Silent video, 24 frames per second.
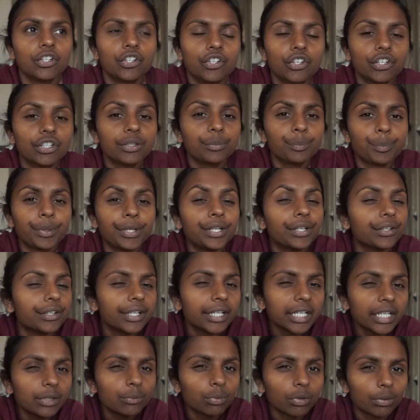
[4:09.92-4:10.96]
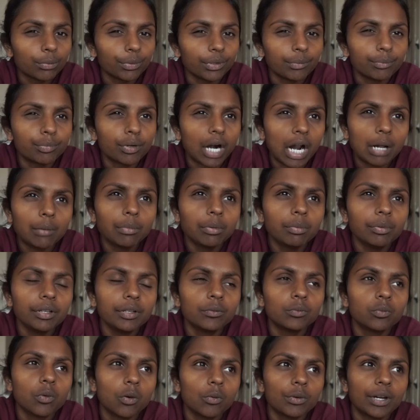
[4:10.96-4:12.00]
good period where we
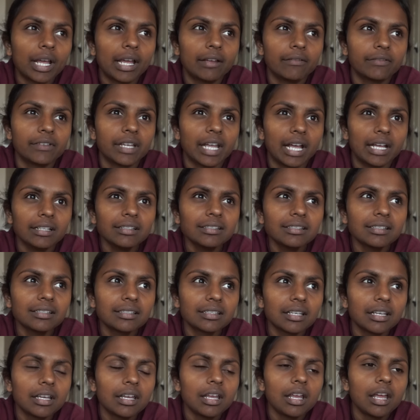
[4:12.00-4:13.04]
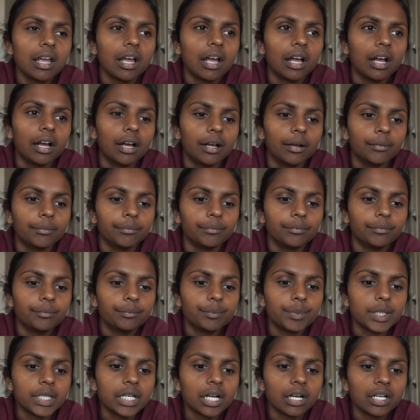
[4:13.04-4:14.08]
probably won't have guests um,
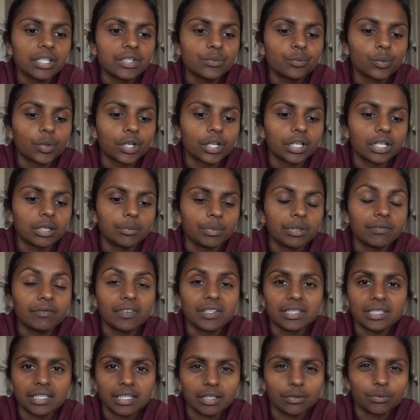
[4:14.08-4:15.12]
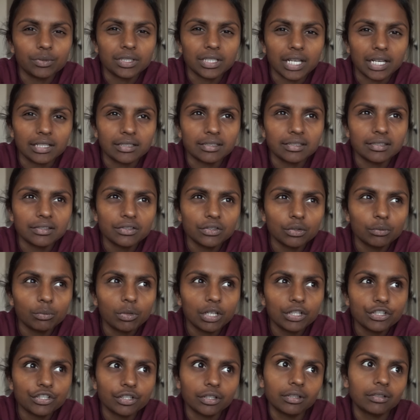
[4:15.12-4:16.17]
because we're going to be visiting Wisconsin so
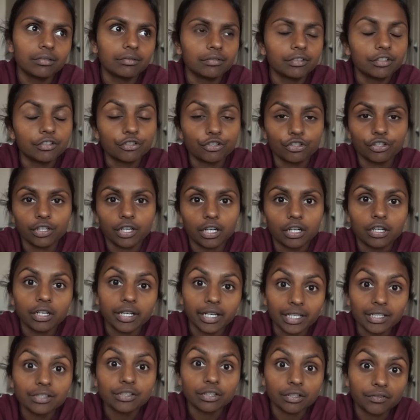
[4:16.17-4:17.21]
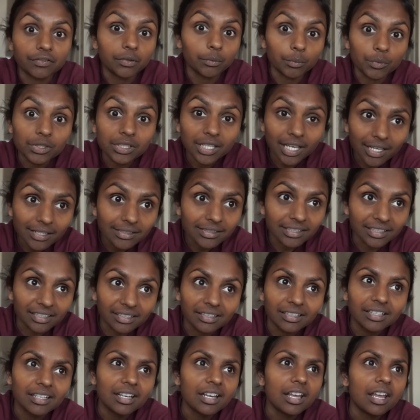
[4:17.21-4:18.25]
much, and usually our guests are from
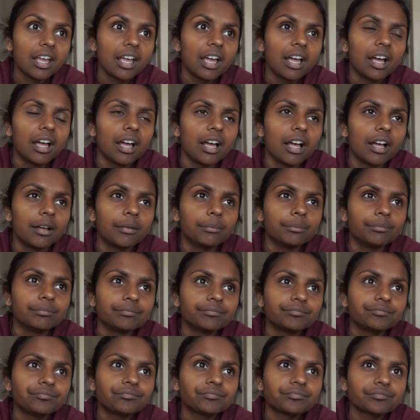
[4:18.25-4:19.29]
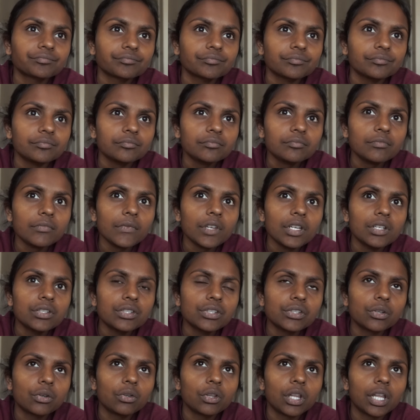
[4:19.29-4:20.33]
Wisconsin. Um,
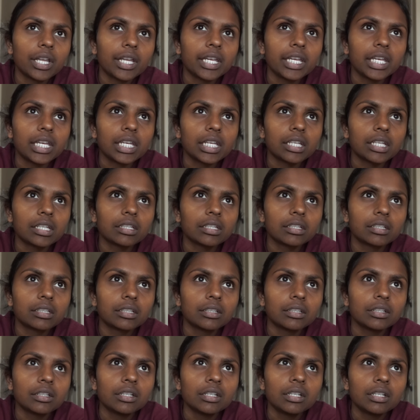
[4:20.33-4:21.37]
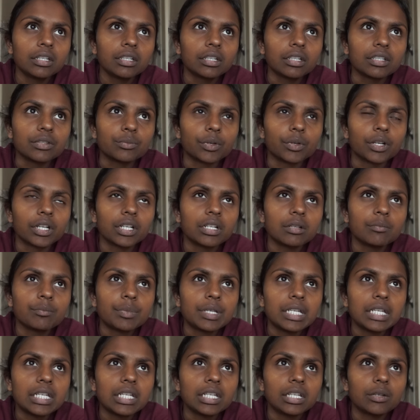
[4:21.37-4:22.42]
so like, because we're going to
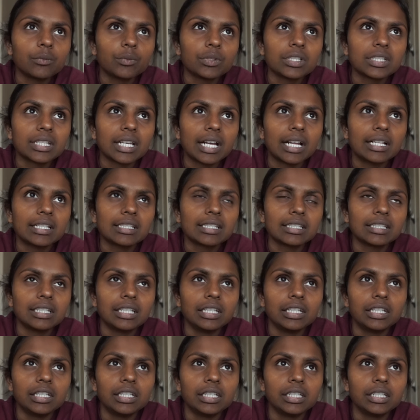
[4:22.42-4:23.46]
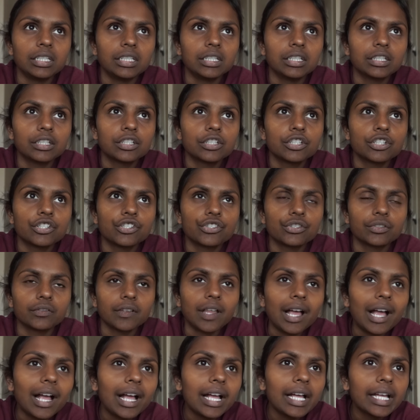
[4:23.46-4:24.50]
be in Wisconsin in
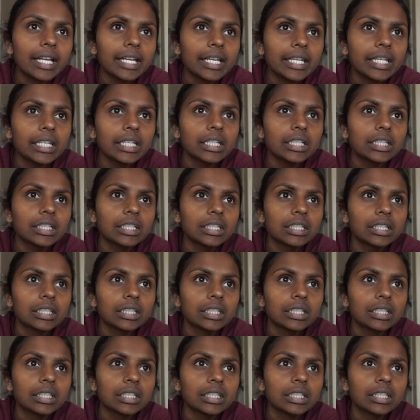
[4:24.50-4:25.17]
July,